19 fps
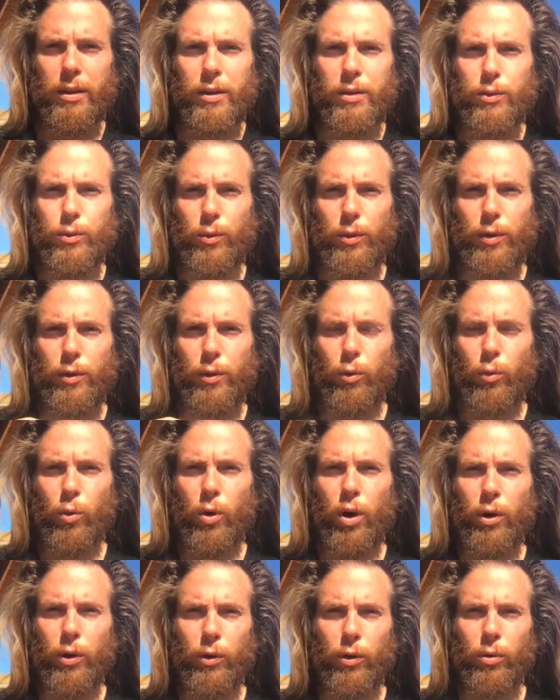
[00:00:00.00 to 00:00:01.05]
us with the
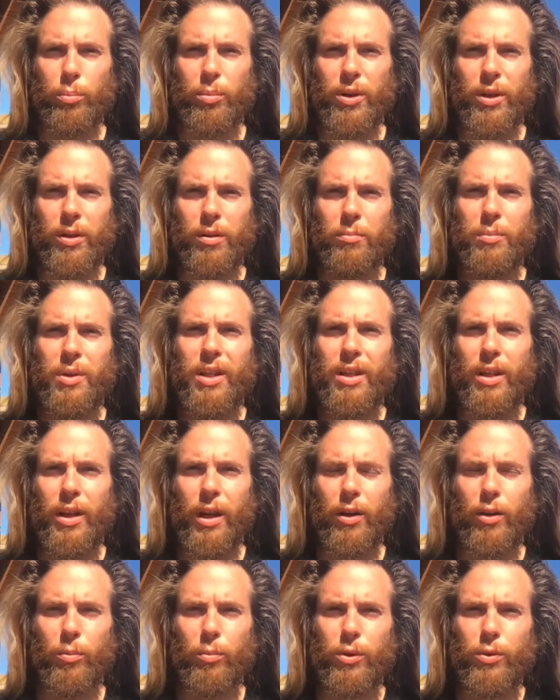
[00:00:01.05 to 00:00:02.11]
water, or being the
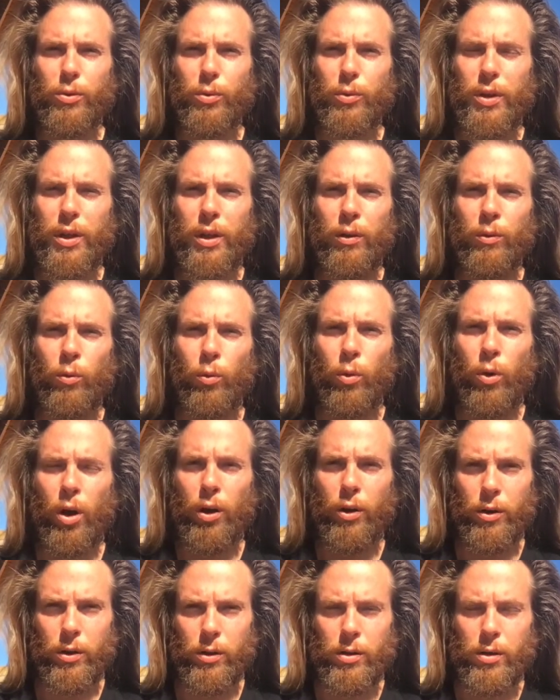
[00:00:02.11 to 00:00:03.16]
mediator between
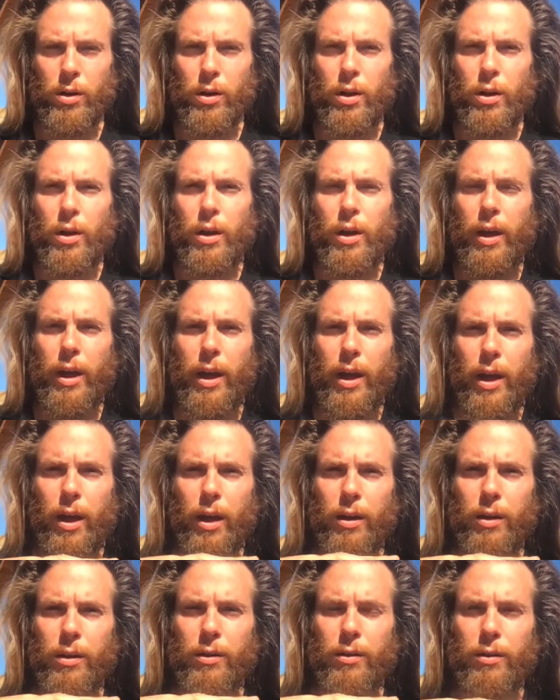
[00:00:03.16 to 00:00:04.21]
water
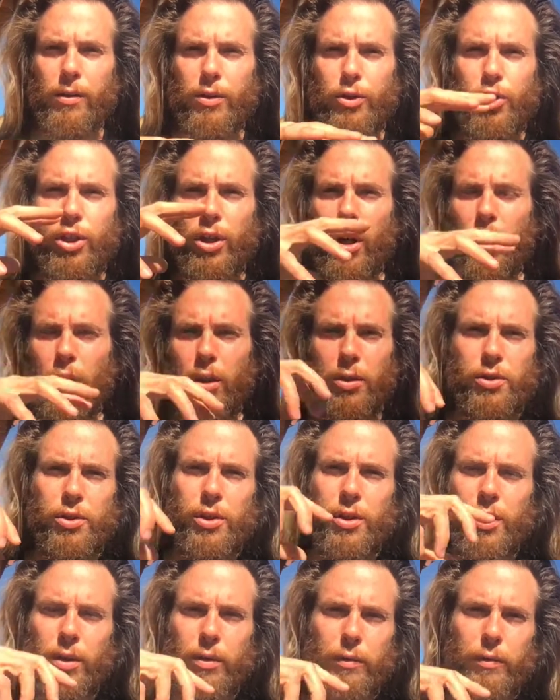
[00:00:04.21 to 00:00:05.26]
and the
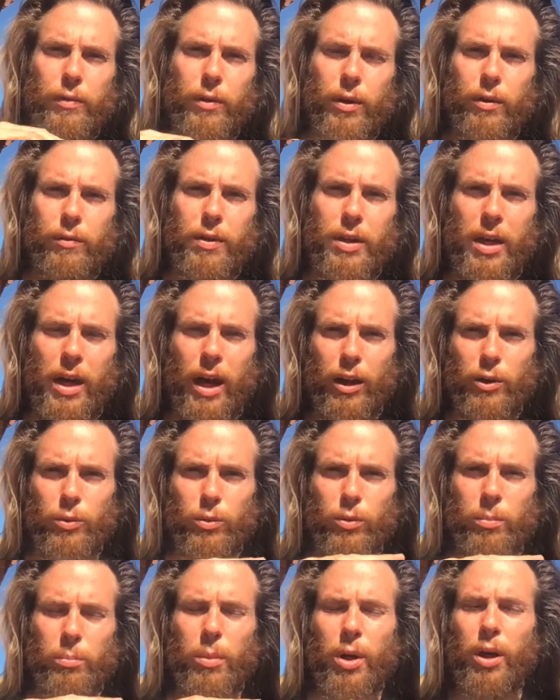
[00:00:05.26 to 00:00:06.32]
geology of the actual
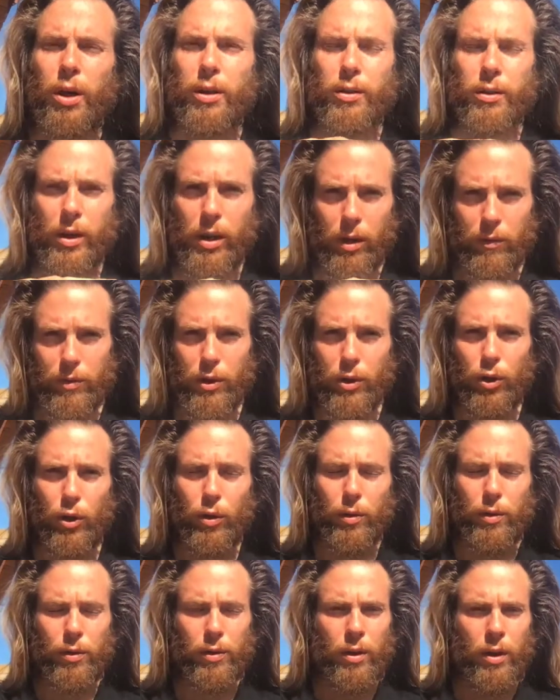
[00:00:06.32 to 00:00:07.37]
mud of the
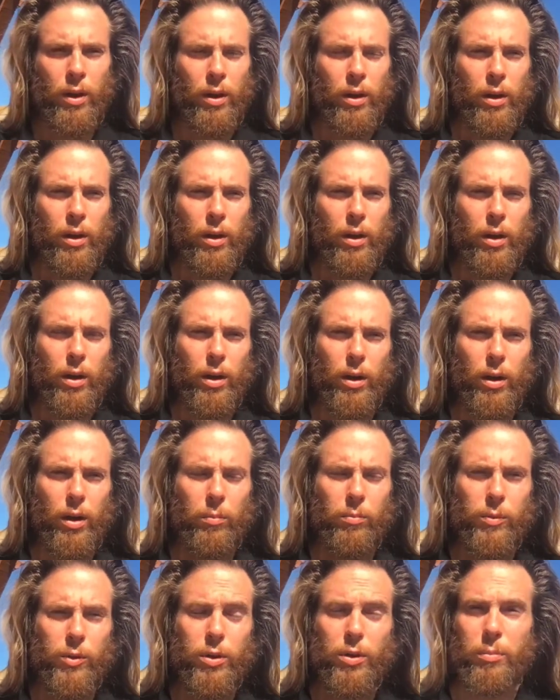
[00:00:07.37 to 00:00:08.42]
earth,
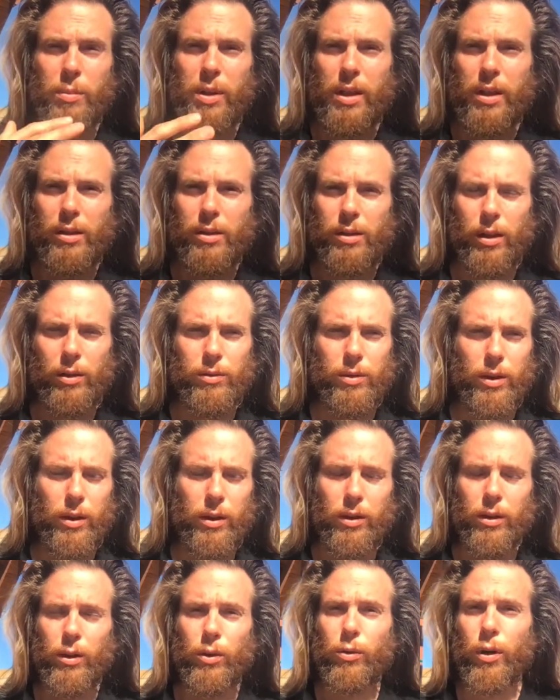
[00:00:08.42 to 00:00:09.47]
to me sounds like an
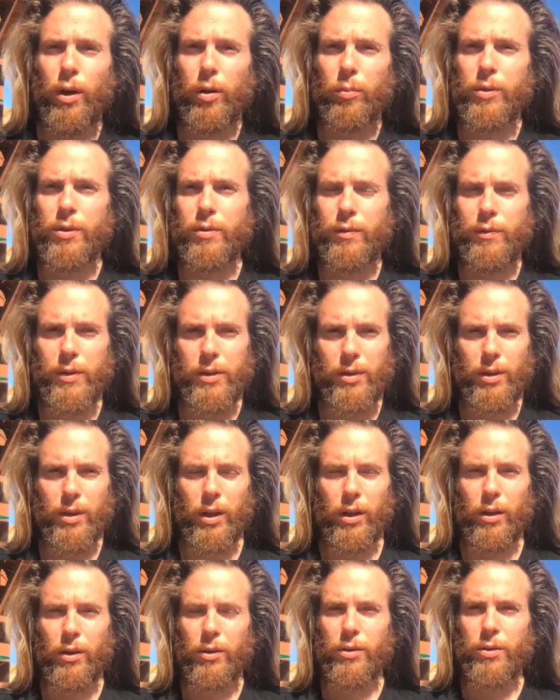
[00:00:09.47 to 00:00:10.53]
incredibly
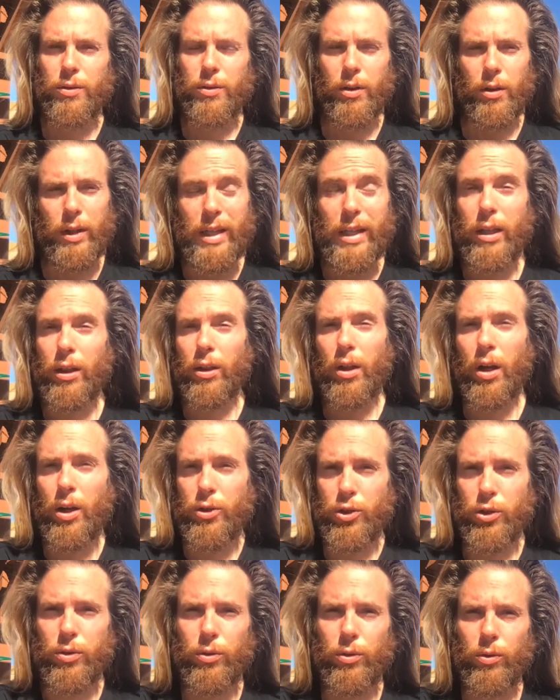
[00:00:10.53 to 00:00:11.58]
sophisticated
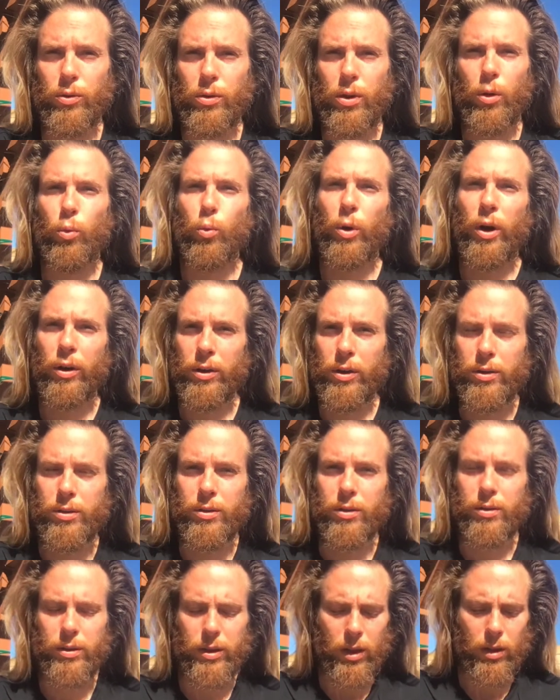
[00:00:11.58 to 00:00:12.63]
ecological awareness, a
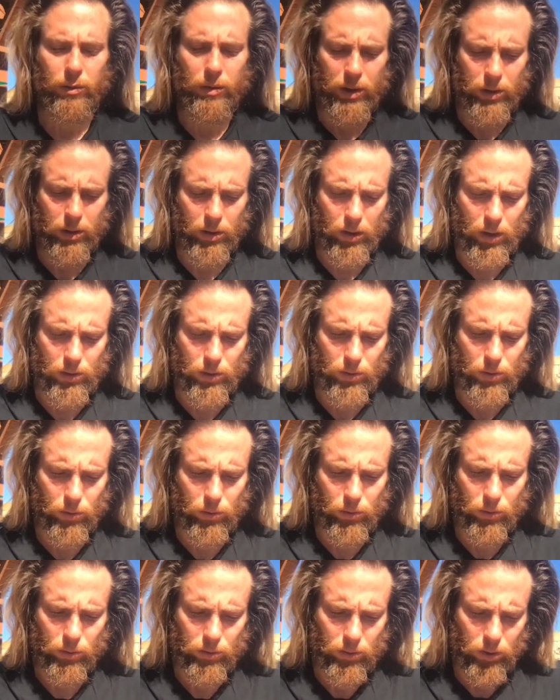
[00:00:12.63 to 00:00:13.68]
set of ecological